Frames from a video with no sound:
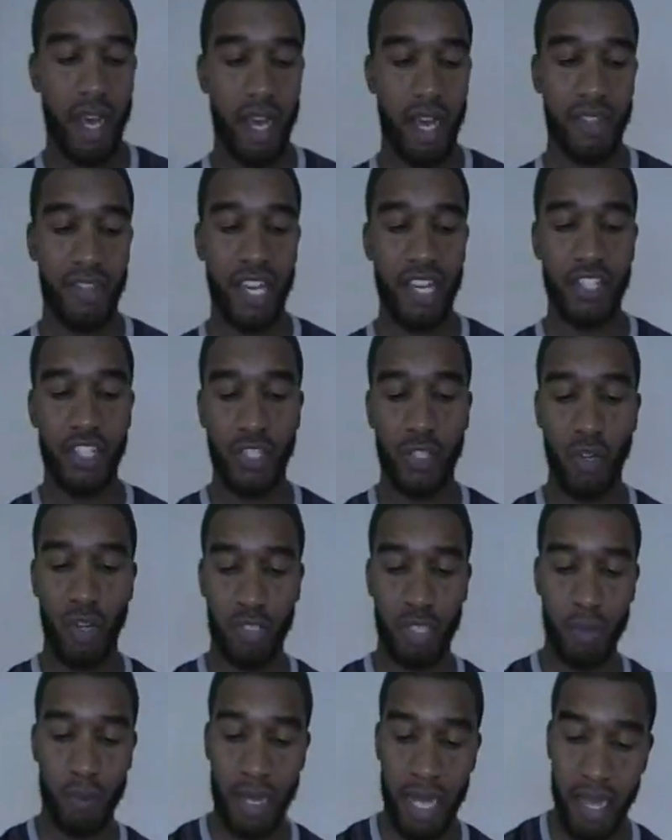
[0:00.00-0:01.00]
Uh, then she
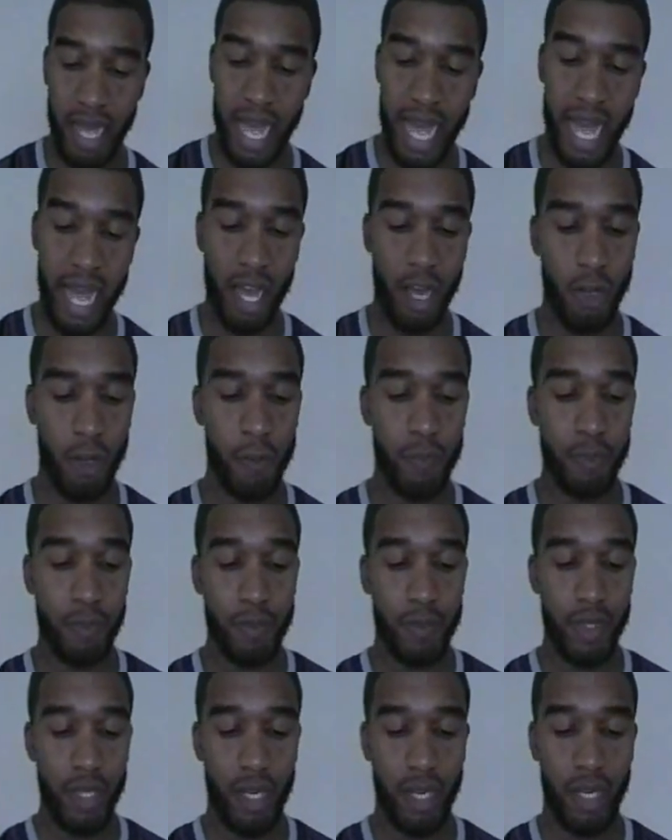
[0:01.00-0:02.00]
talked about how
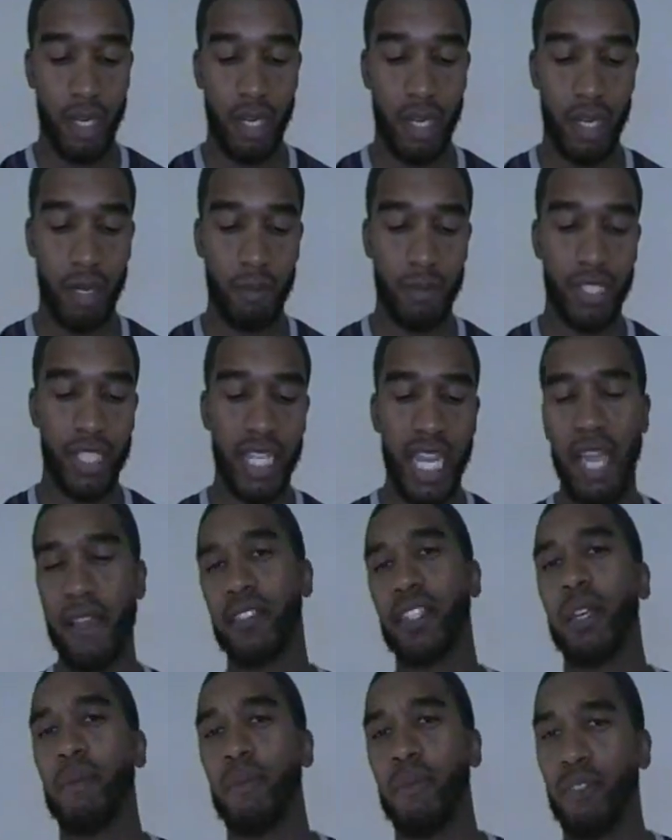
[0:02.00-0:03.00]
um, she
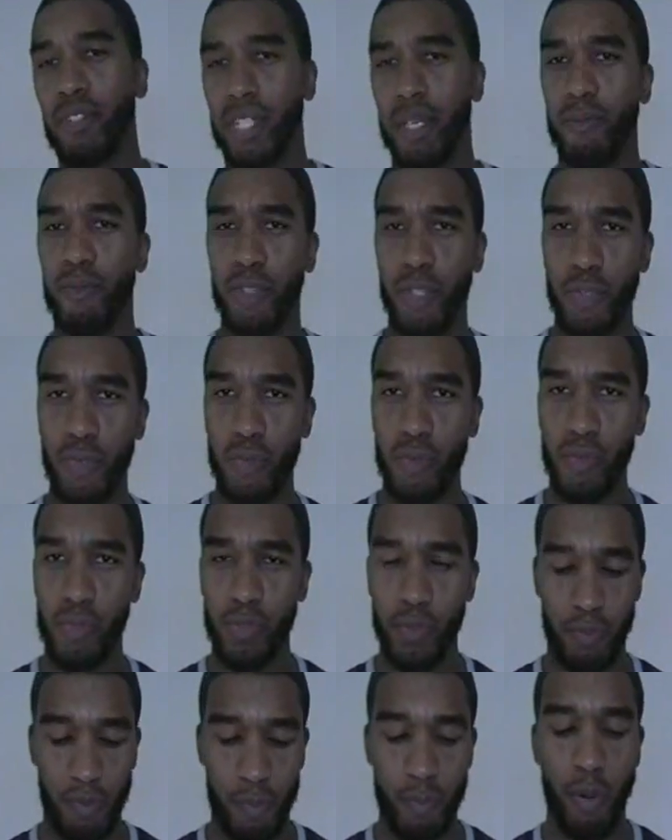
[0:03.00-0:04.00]
gave some some
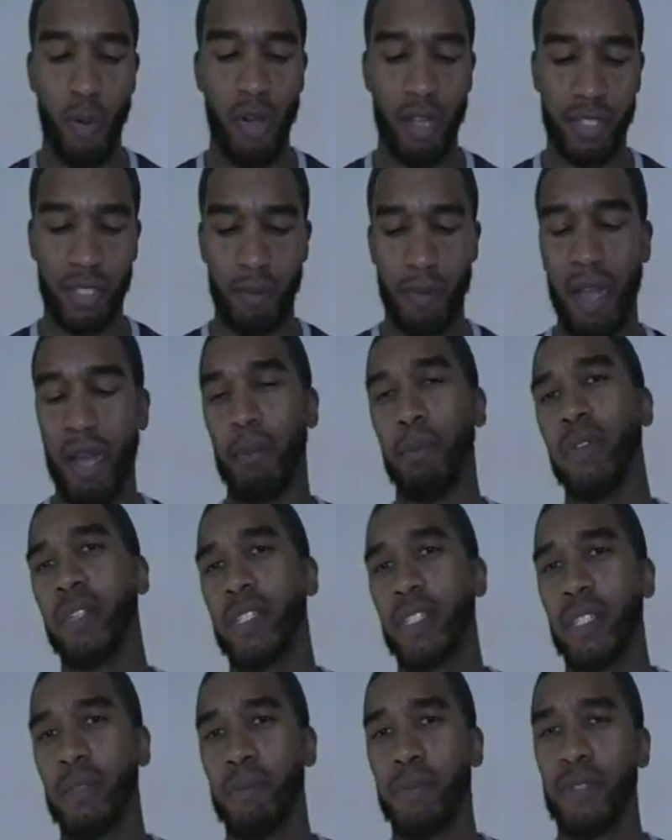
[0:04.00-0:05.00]
news reports about
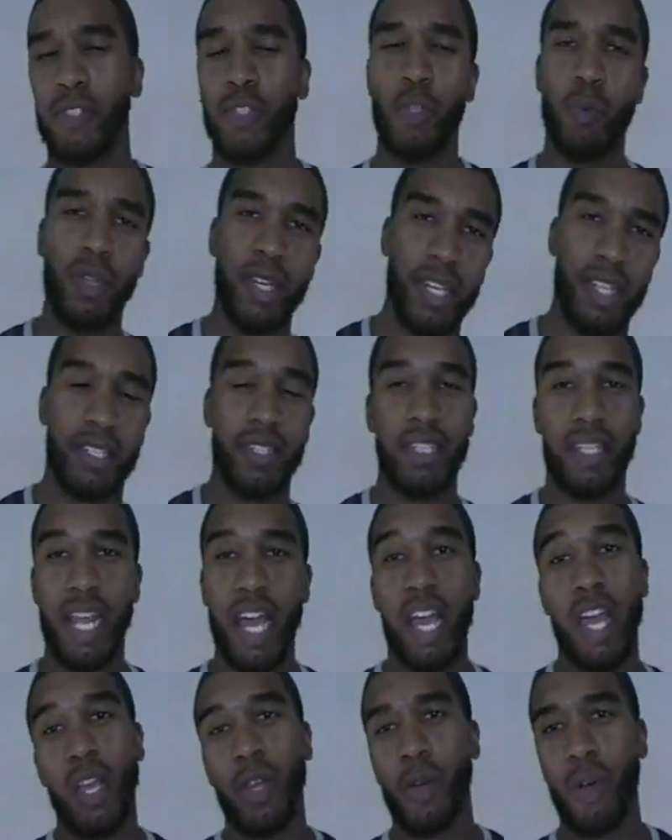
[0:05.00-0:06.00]
Muslims doing this and
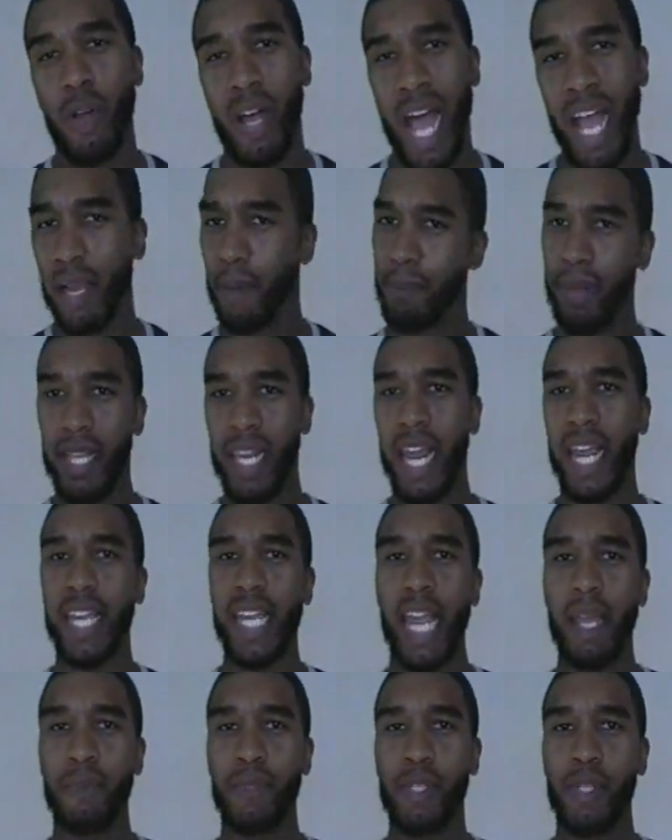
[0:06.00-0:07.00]
that. Oh, I can play that
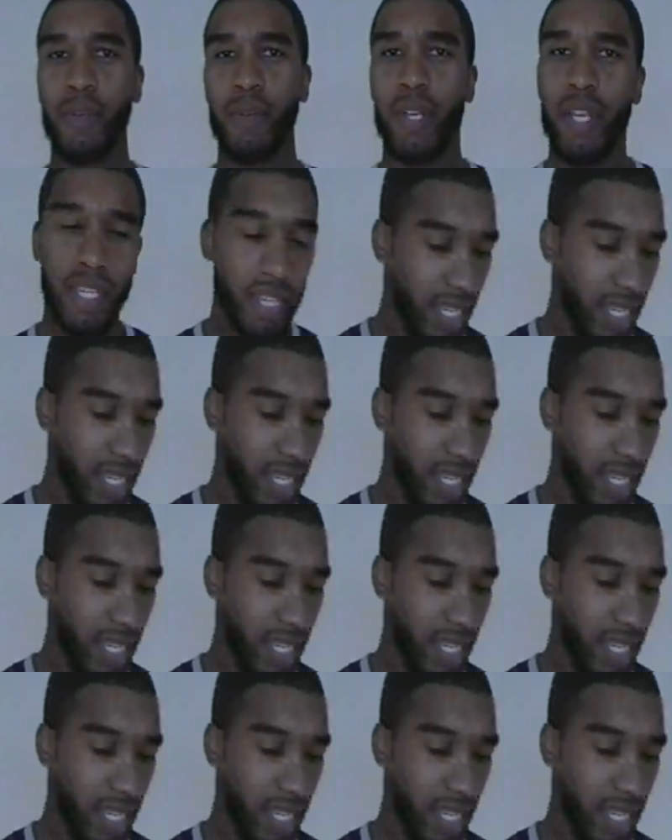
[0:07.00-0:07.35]
game too.